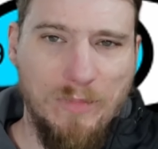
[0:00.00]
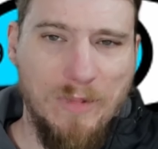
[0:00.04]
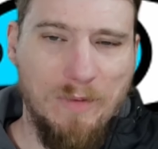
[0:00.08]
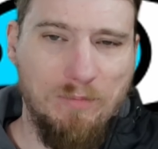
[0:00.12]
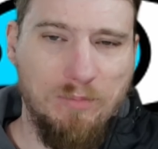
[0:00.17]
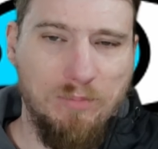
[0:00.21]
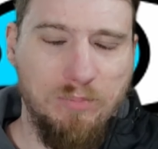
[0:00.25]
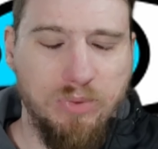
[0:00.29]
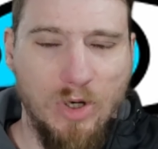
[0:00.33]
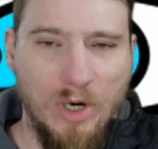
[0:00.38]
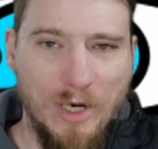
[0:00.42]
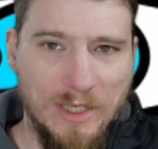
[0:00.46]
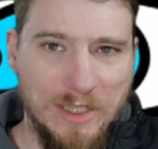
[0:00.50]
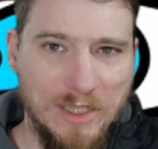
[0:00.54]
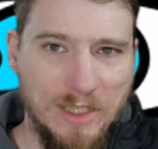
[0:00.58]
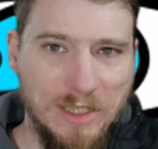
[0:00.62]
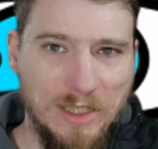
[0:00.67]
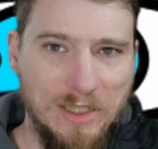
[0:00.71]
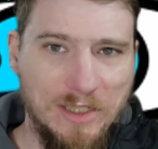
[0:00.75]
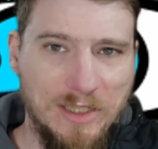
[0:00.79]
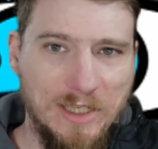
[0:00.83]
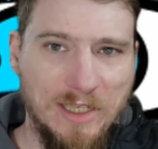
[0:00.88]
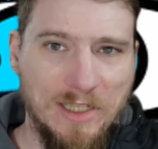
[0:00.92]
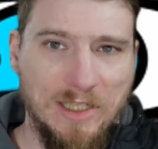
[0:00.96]

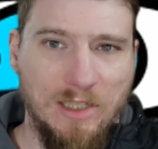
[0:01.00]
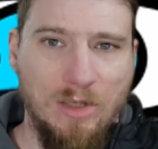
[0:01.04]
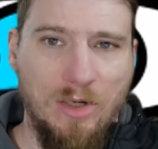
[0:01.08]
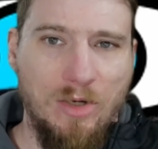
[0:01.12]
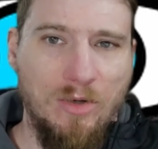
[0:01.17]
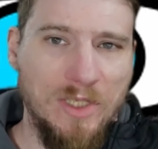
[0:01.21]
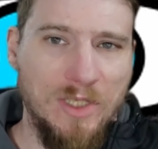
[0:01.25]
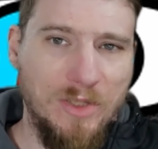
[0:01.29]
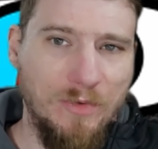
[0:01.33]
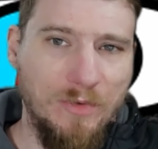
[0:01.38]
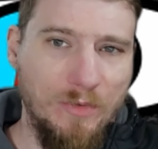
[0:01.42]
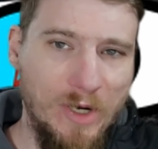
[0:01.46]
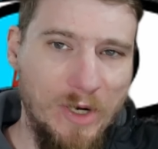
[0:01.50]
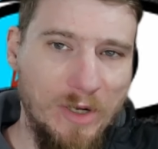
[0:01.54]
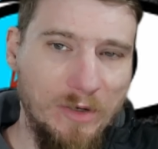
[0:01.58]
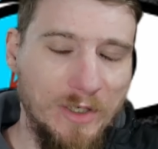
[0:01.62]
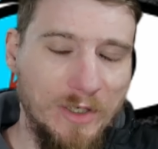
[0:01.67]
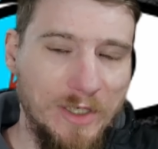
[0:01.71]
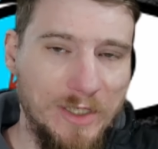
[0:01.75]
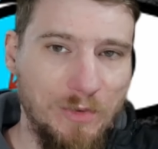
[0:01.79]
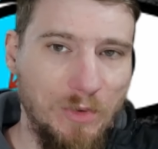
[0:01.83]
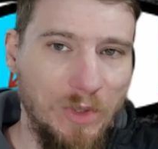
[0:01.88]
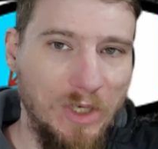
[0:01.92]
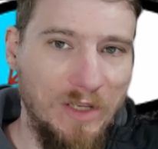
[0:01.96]
prices as low as
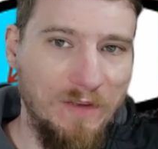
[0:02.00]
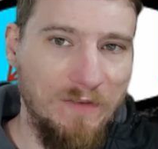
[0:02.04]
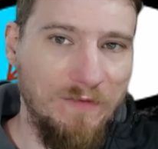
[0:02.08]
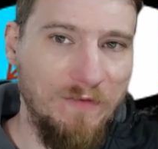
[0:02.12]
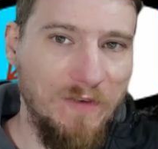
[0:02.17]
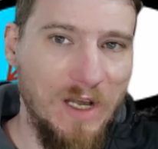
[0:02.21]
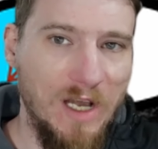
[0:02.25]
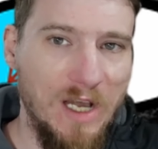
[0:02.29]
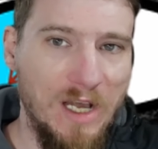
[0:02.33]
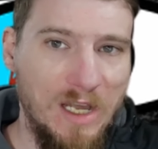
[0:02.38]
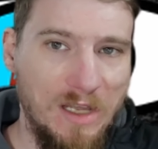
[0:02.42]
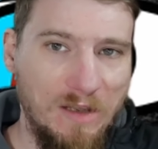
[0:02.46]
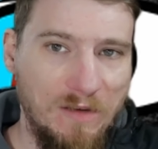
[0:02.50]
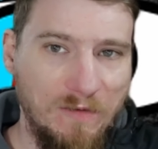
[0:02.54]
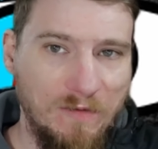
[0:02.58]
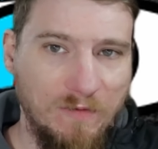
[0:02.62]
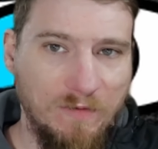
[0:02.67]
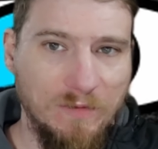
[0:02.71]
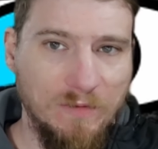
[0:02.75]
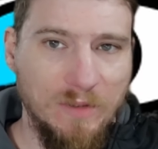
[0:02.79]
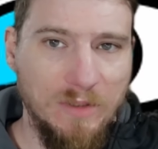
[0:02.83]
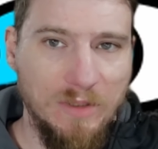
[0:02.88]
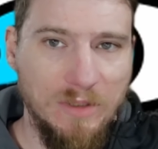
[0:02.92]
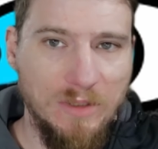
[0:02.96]
325
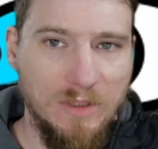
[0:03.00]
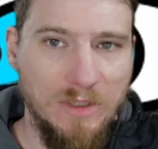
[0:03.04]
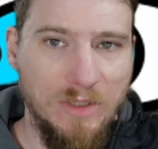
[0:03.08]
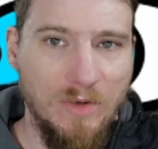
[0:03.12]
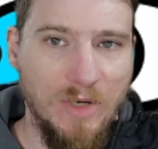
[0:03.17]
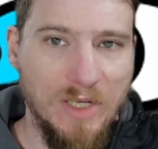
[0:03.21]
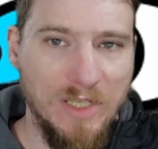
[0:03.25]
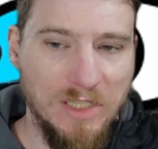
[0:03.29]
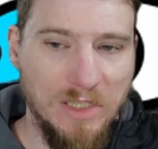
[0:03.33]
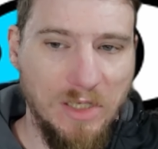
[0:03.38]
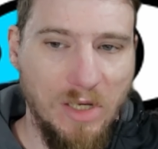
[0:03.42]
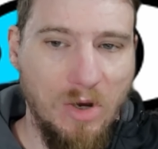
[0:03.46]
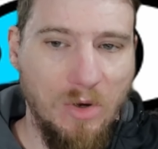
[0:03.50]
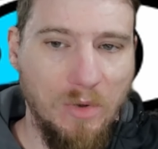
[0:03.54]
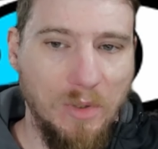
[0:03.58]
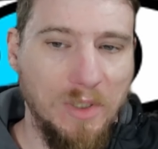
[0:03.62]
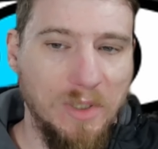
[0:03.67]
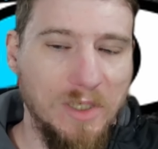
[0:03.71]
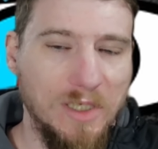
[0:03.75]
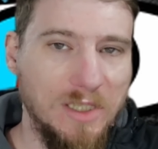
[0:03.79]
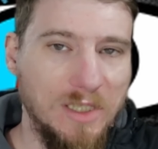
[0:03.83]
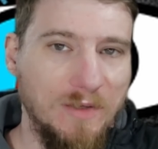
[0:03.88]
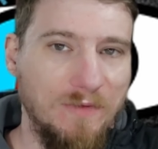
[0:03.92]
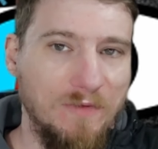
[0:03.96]
US
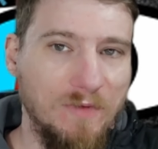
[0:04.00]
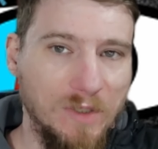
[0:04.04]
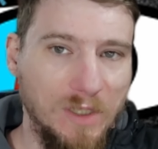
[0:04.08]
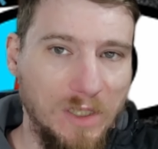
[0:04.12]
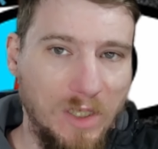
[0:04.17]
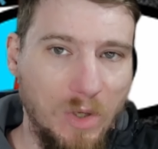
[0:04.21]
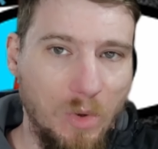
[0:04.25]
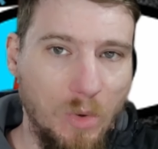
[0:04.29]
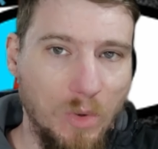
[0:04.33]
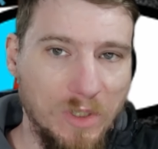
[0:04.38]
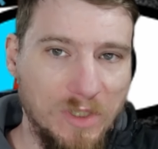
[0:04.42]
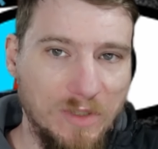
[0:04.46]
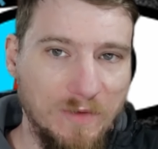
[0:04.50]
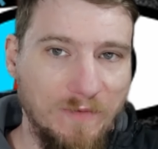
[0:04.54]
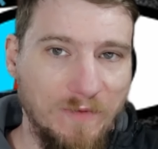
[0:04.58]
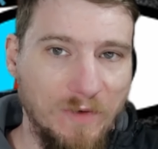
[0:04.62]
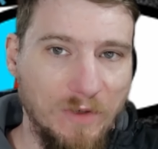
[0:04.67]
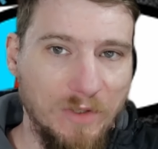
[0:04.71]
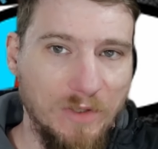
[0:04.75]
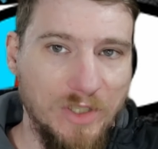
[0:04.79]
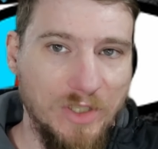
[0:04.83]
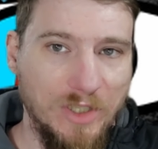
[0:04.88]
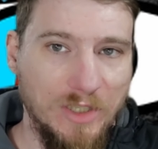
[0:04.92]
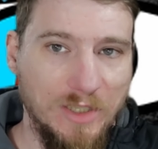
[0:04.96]
dollars for the quartz
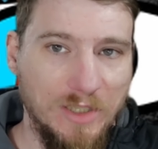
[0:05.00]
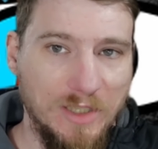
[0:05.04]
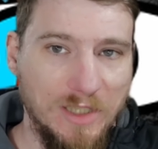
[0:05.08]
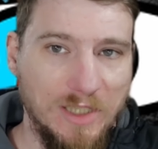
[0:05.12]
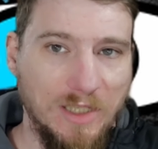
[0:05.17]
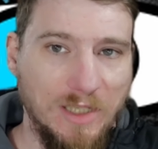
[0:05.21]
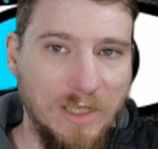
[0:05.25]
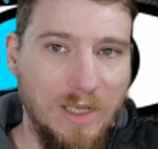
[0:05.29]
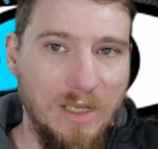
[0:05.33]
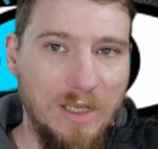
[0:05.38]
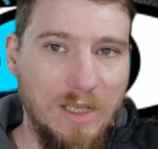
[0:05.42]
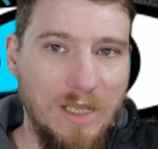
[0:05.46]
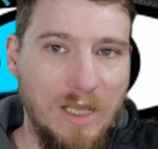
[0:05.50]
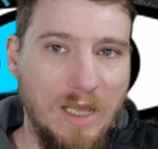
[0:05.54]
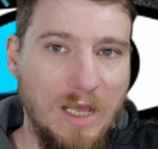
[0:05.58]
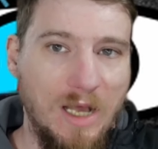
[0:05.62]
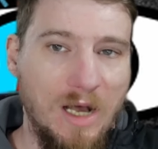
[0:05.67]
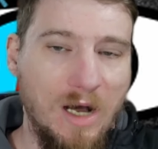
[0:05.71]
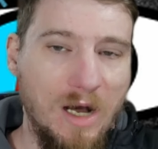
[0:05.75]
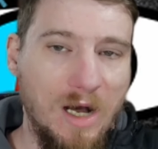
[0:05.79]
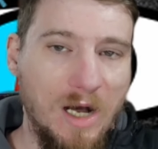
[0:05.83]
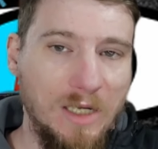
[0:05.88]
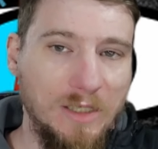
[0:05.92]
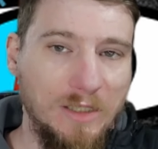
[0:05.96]
versions
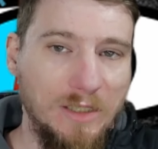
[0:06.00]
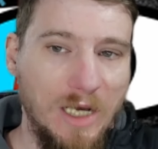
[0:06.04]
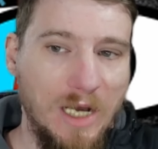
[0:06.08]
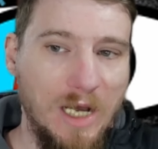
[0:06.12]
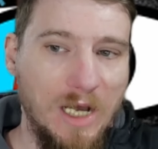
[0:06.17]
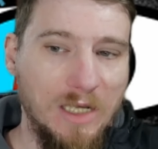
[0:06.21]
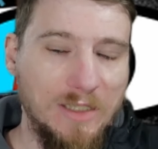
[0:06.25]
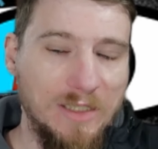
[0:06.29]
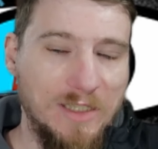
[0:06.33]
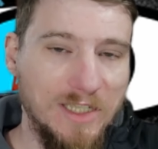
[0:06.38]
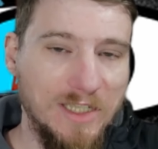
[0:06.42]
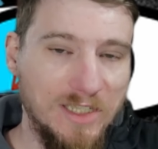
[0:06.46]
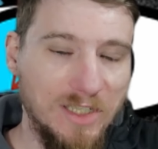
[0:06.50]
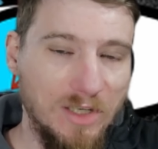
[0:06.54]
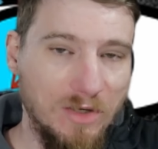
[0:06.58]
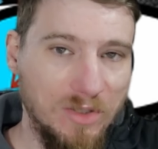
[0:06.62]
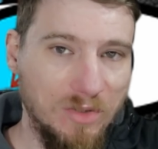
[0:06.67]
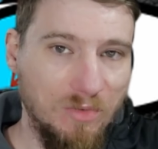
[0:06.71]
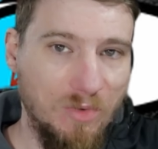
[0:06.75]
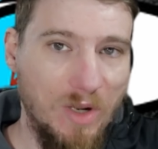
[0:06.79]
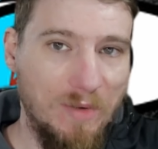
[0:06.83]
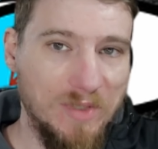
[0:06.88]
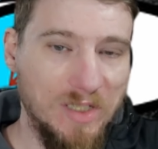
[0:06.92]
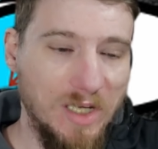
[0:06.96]
on Tissot's
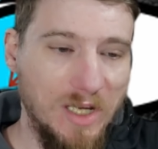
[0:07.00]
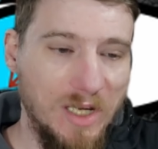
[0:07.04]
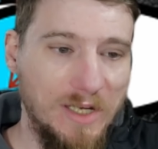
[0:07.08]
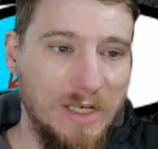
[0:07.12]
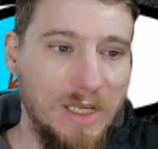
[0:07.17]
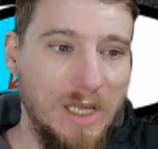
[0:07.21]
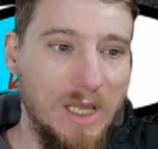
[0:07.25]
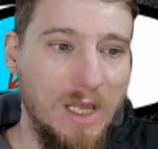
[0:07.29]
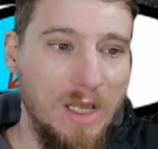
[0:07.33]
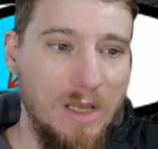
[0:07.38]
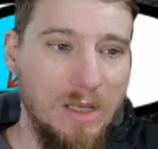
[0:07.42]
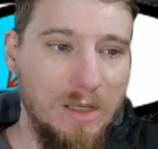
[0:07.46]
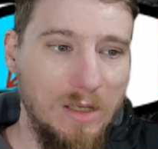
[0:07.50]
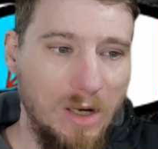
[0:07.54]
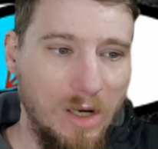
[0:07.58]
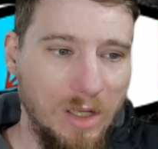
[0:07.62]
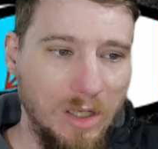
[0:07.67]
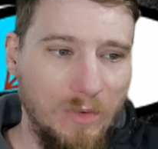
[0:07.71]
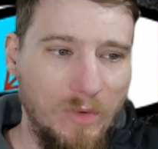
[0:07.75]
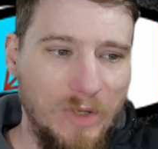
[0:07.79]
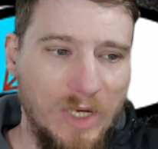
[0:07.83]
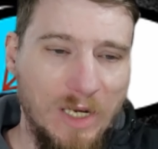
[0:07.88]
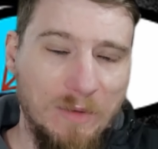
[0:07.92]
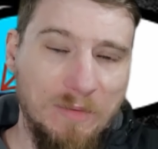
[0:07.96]
website, all the
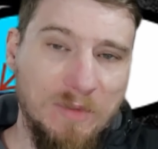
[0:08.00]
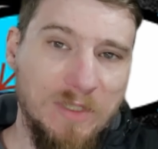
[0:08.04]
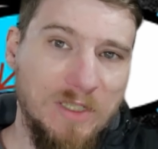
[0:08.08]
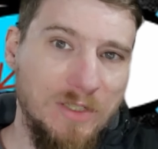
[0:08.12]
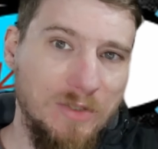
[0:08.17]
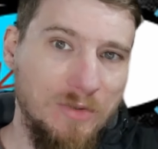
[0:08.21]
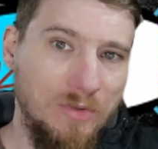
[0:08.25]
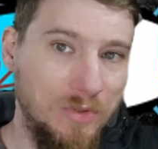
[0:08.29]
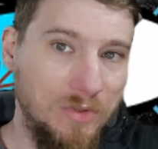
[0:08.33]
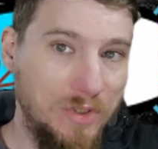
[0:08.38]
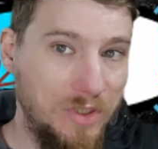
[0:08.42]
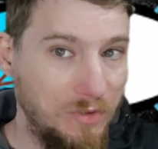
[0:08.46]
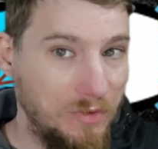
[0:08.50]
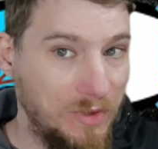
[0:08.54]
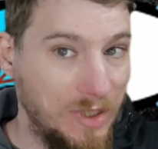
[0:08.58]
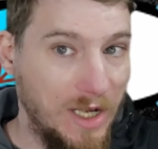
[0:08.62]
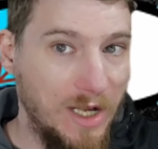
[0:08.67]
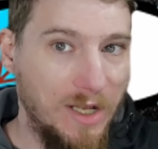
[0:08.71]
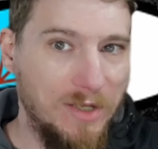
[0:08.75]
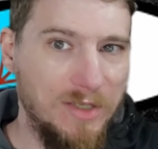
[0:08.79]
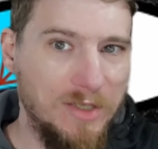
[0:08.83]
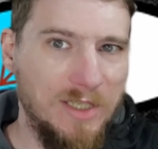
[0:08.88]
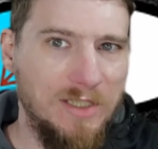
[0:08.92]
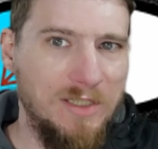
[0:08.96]
way up to
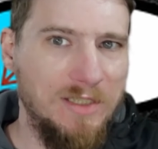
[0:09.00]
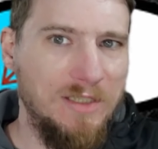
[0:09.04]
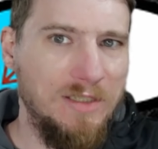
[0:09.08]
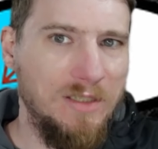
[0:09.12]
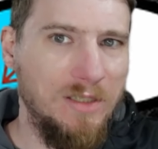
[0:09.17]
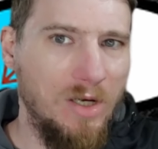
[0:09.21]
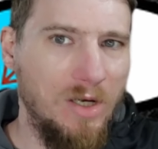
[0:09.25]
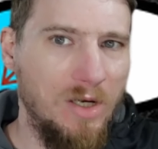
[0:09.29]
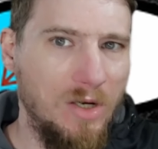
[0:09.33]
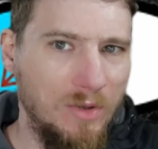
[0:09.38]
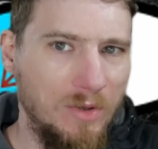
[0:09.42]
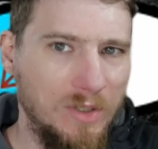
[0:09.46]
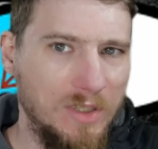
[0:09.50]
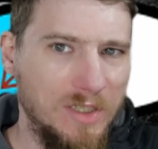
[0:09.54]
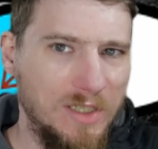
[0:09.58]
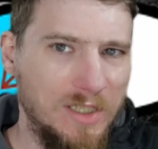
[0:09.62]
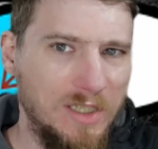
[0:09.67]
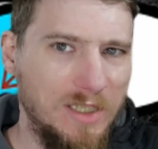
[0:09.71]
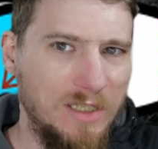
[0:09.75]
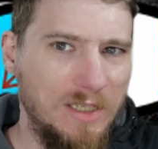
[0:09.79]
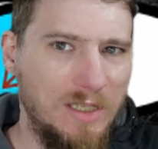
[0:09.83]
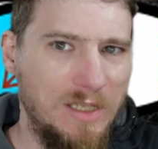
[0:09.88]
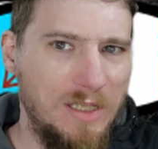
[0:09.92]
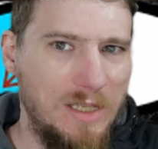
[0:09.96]
$2,000
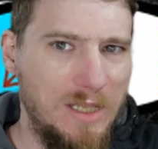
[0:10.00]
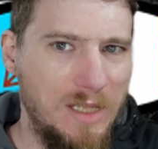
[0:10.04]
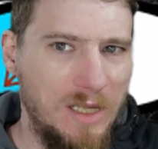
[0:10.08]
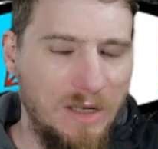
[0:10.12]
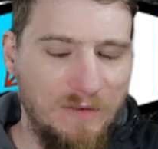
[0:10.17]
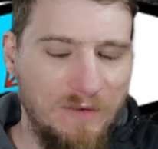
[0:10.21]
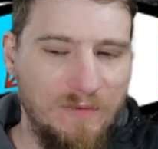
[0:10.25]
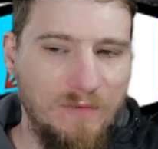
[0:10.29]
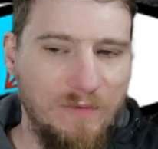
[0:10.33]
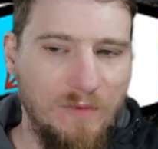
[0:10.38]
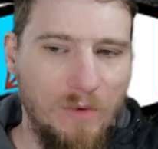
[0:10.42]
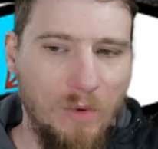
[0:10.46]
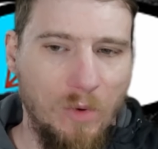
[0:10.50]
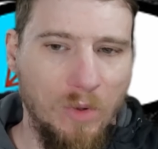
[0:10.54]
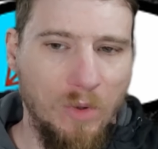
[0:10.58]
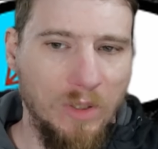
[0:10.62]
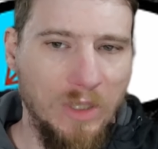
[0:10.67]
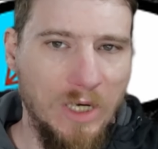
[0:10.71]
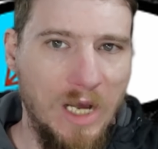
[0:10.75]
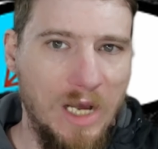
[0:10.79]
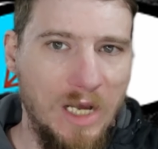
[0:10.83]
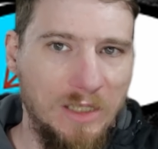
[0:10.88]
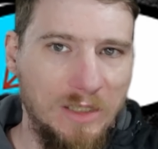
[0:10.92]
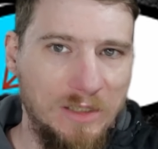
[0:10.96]

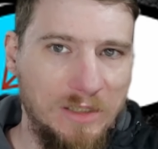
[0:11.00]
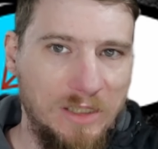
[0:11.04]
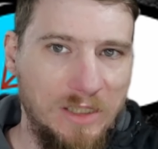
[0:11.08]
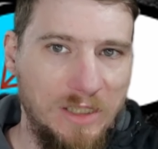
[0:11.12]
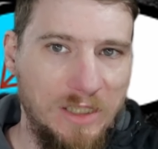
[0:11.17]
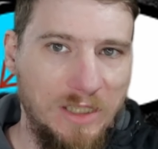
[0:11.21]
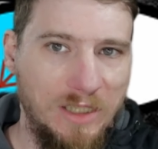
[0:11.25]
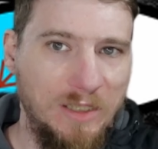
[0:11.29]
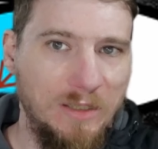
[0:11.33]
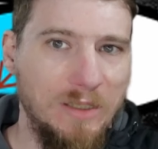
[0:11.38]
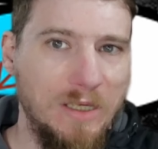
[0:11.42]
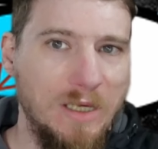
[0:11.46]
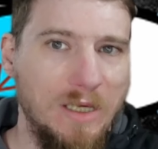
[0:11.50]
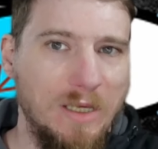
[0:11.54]
for the